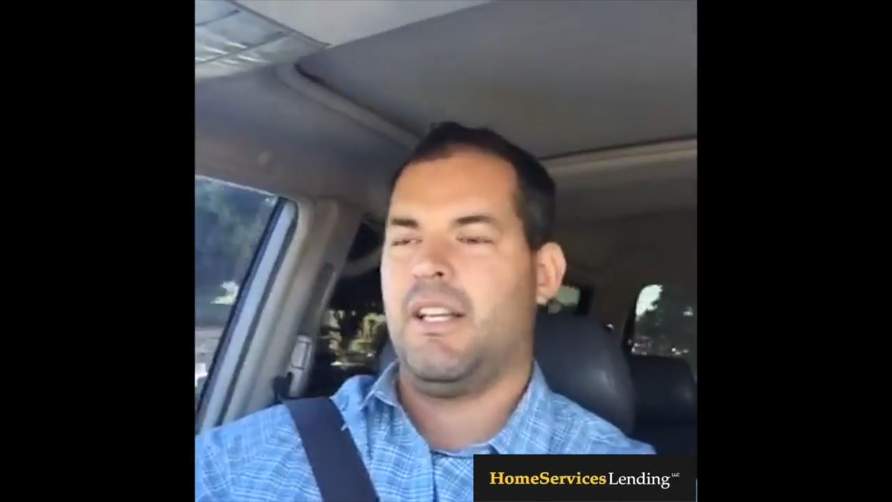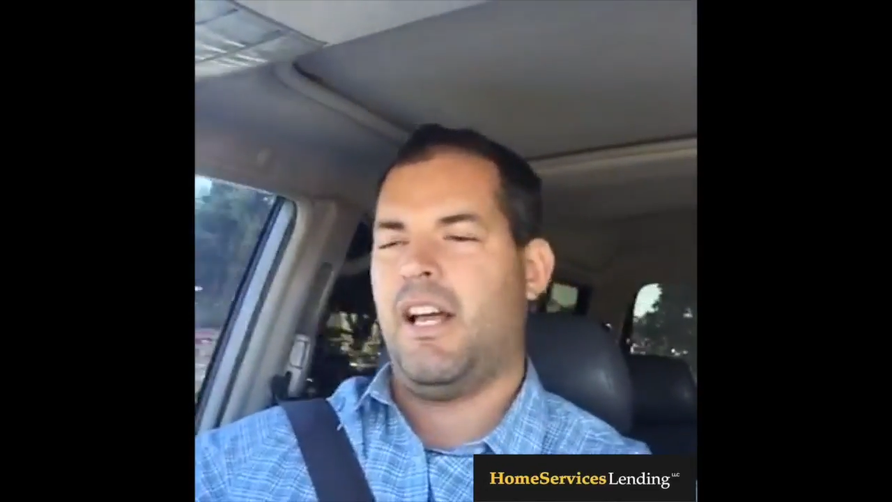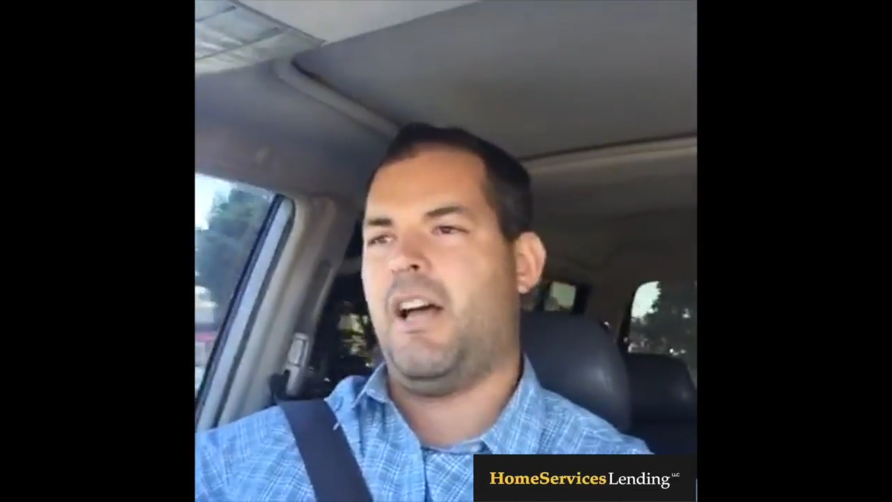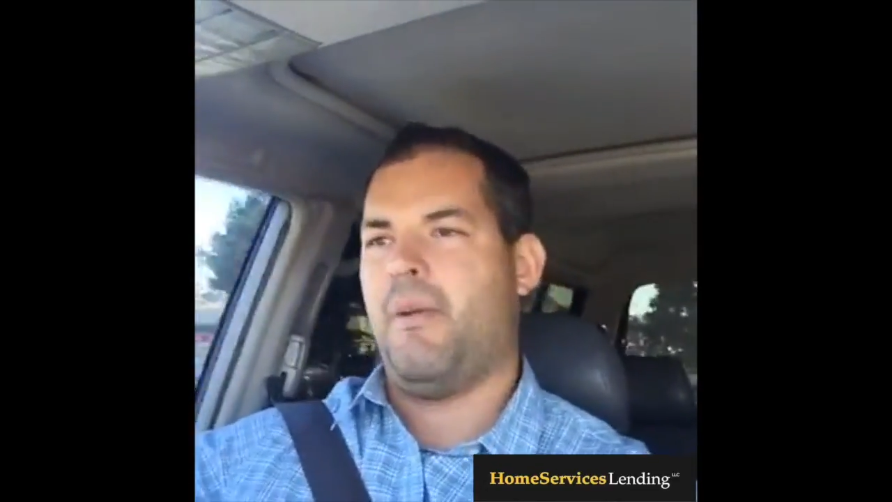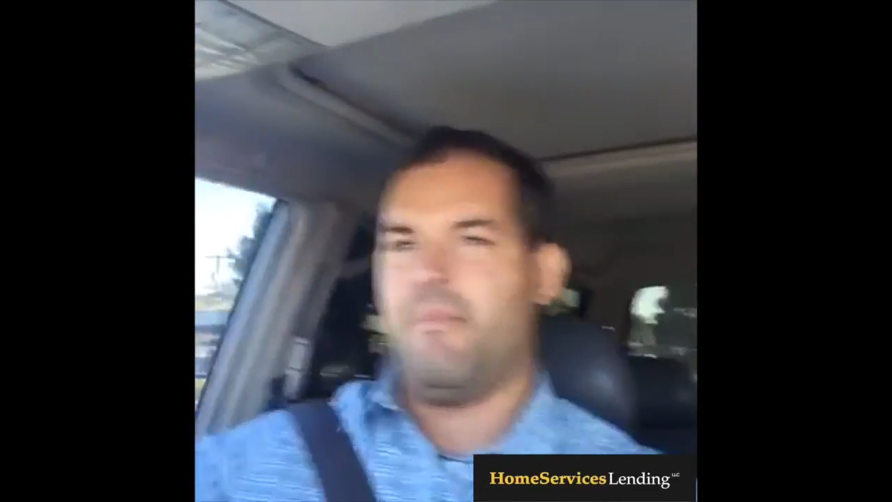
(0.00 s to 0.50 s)

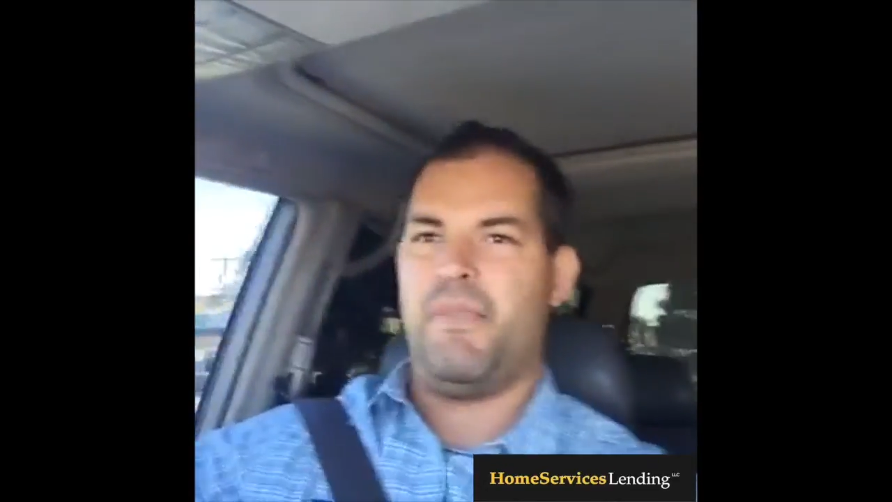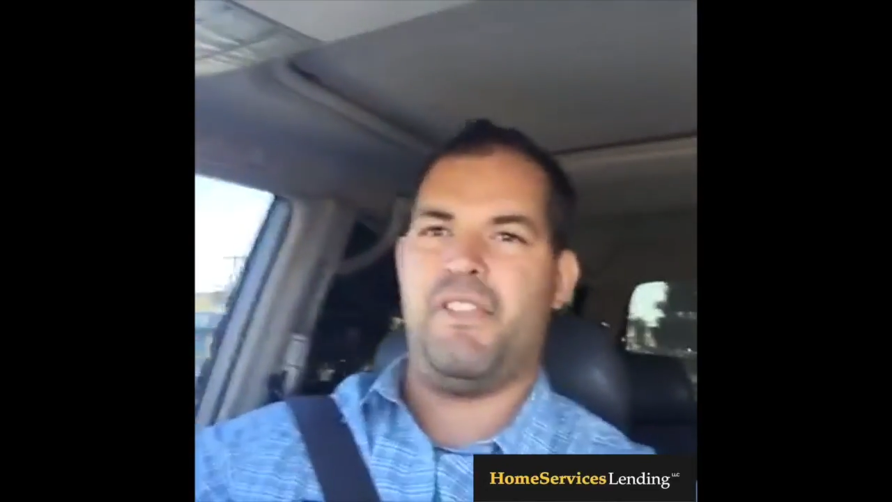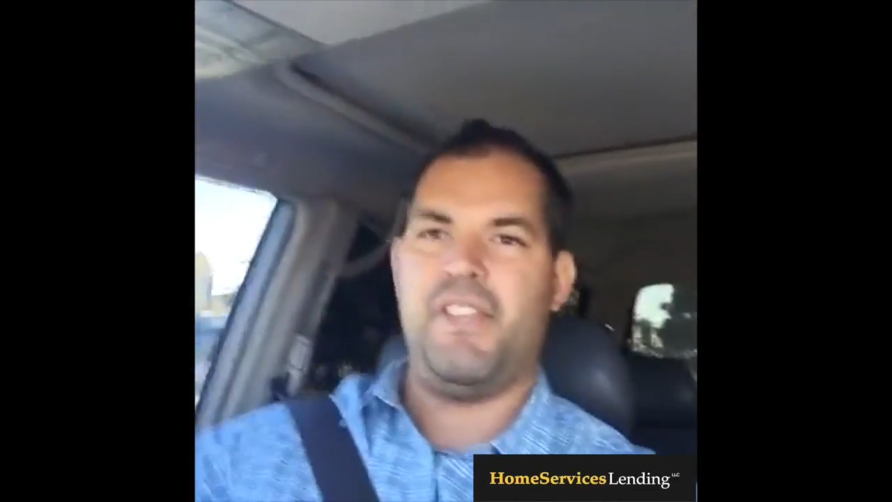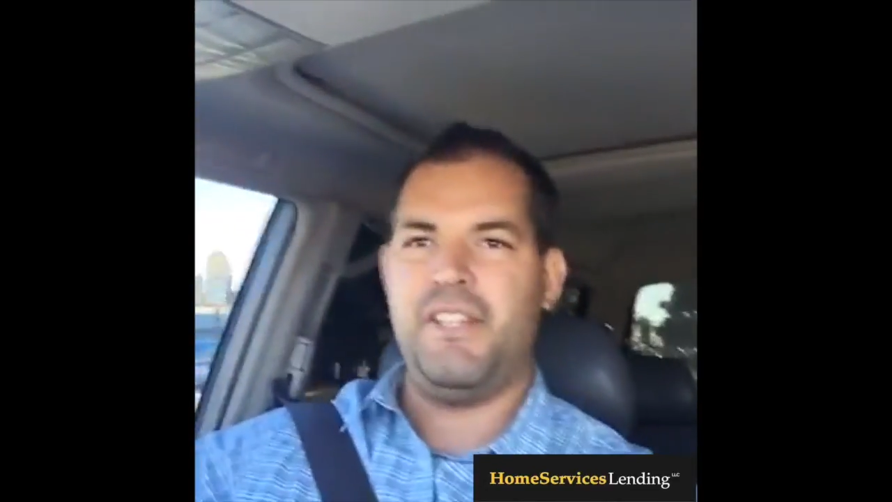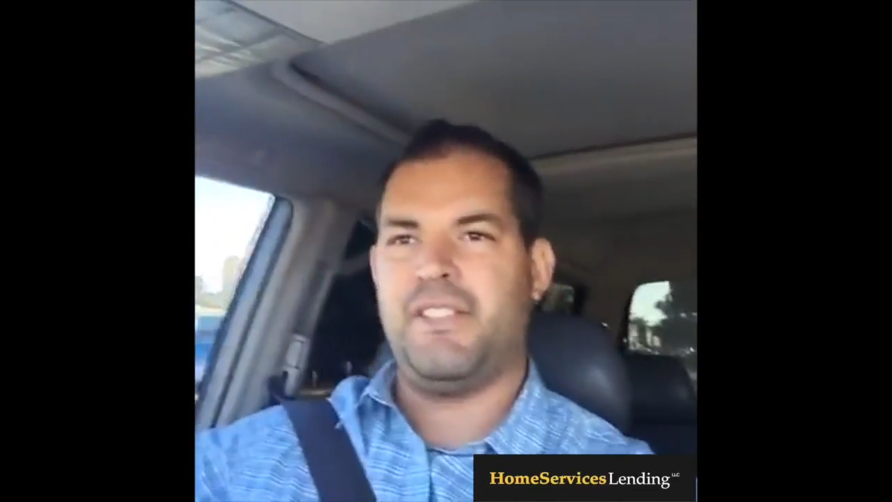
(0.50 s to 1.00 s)
The
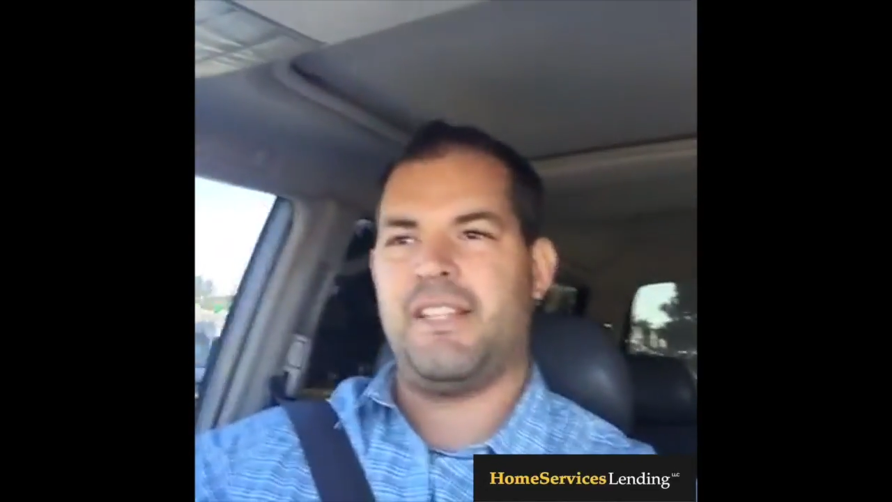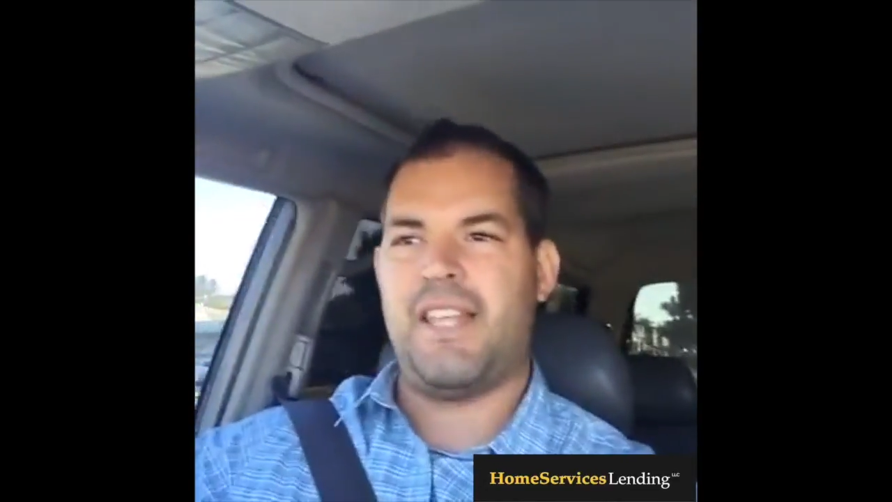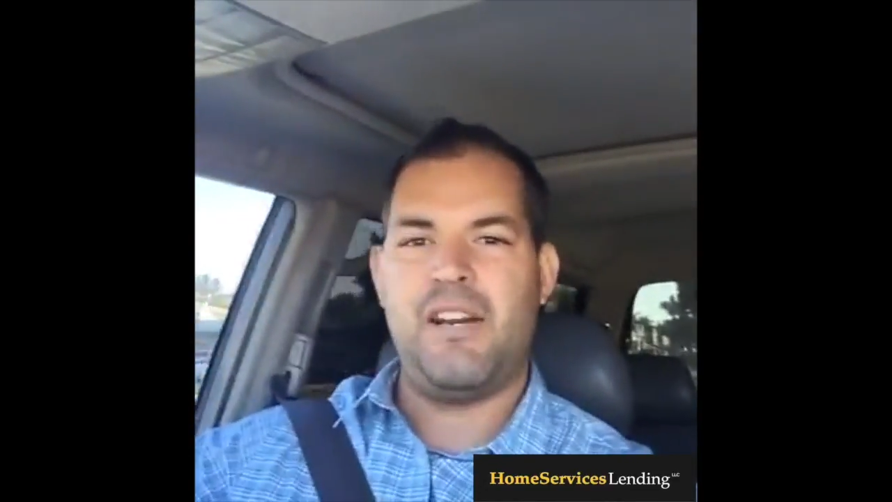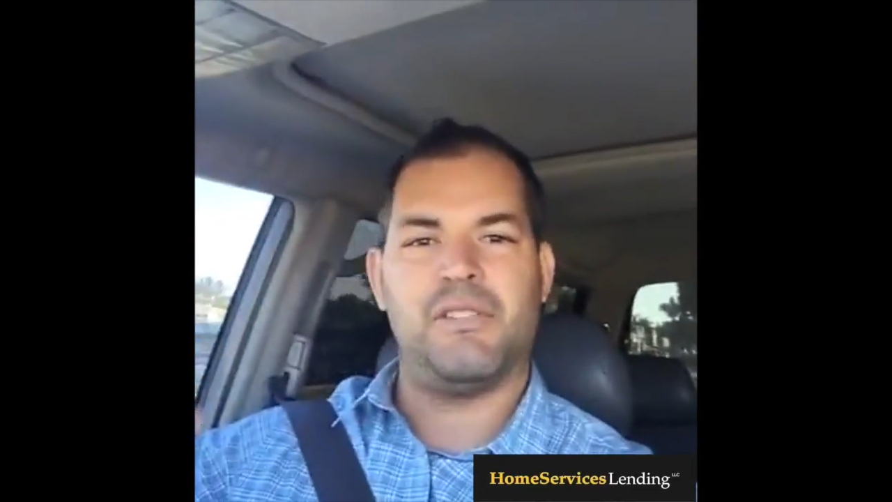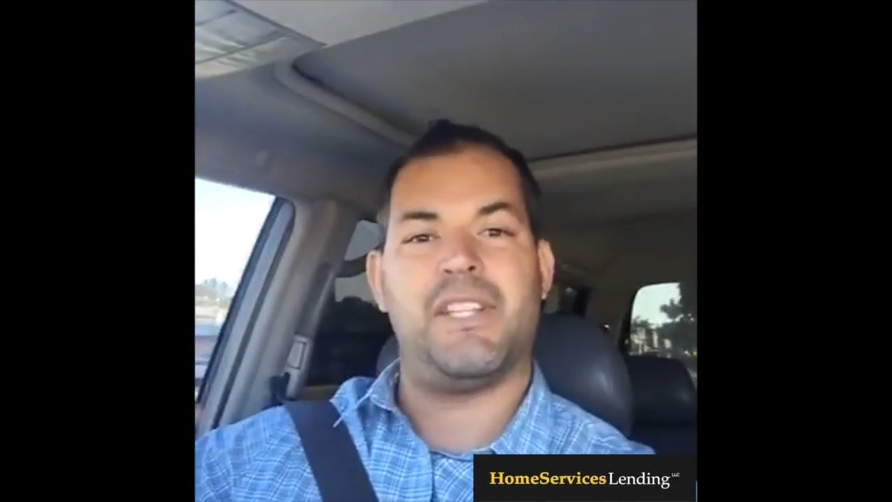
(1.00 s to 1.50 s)
things that they
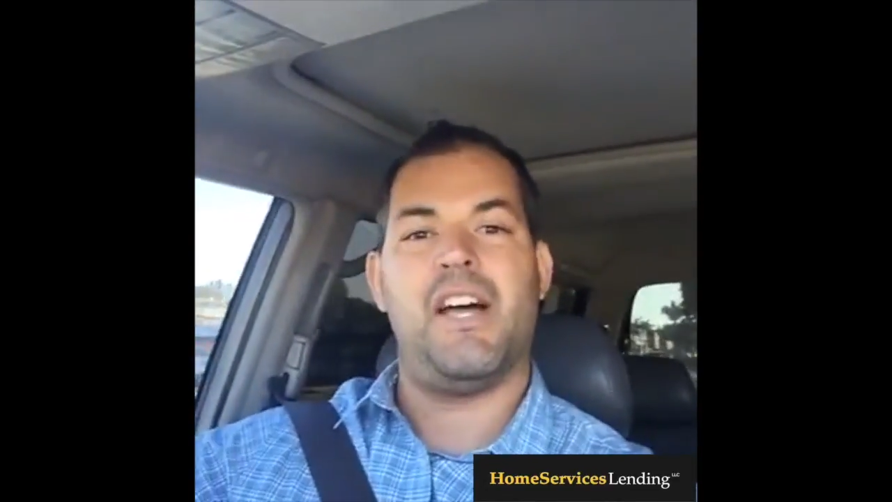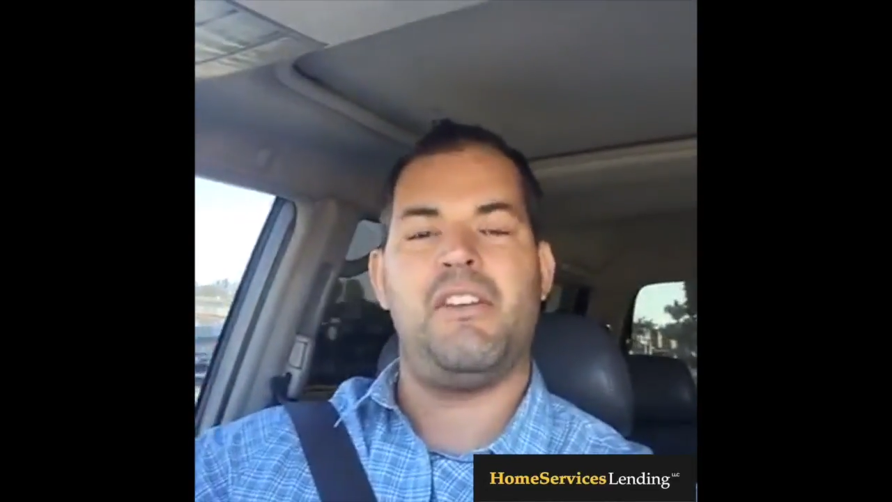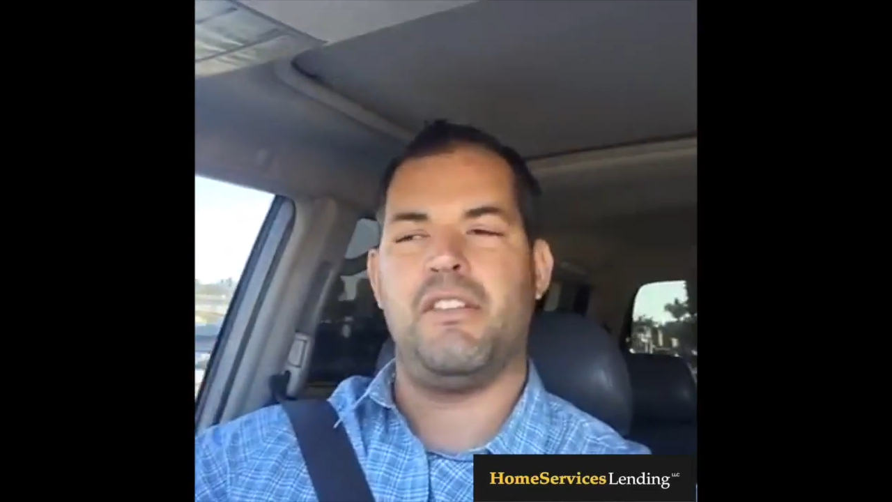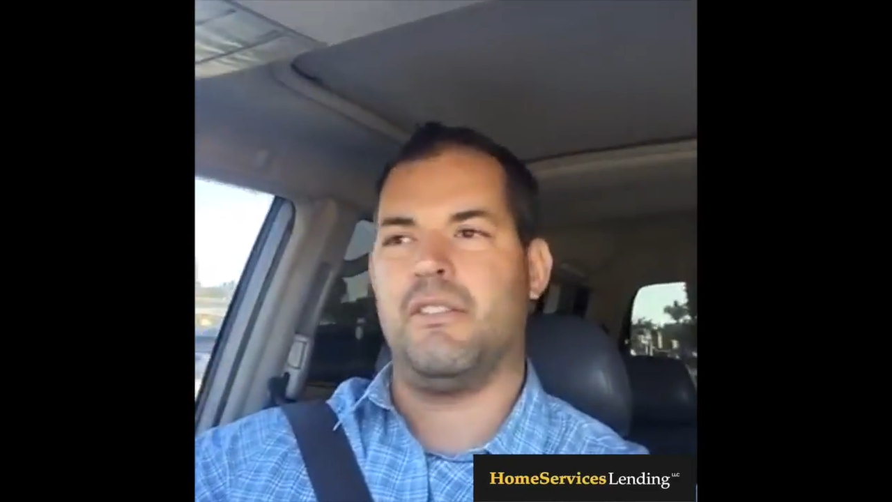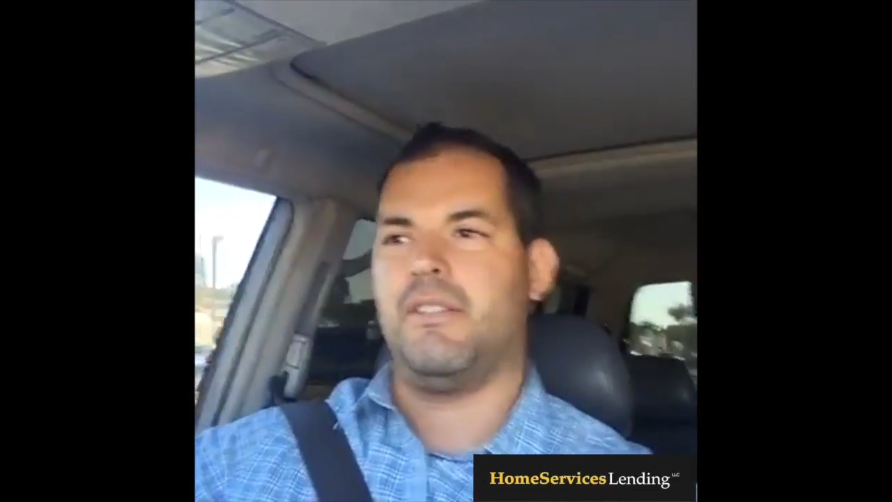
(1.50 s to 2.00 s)
don't tell you